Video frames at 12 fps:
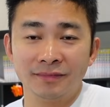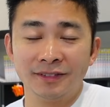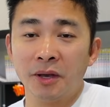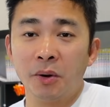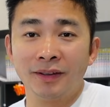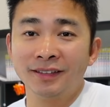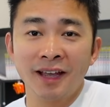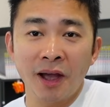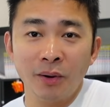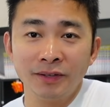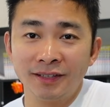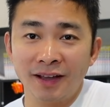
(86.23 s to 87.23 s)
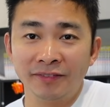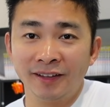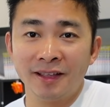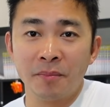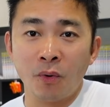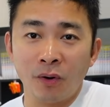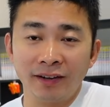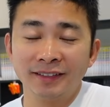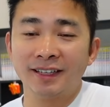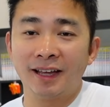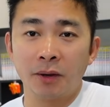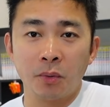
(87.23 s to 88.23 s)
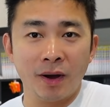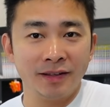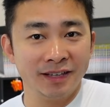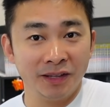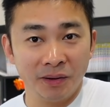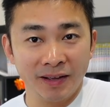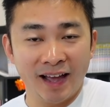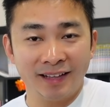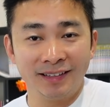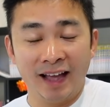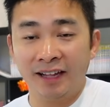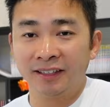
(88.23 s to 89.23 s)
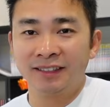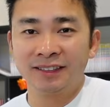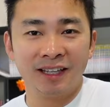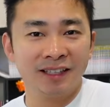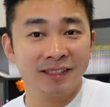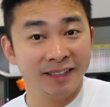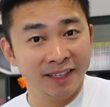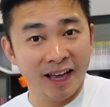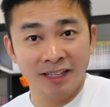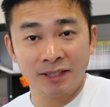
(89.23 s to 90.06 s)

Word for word: So Intel is definitely the more exciting one to look at, at least in the C E S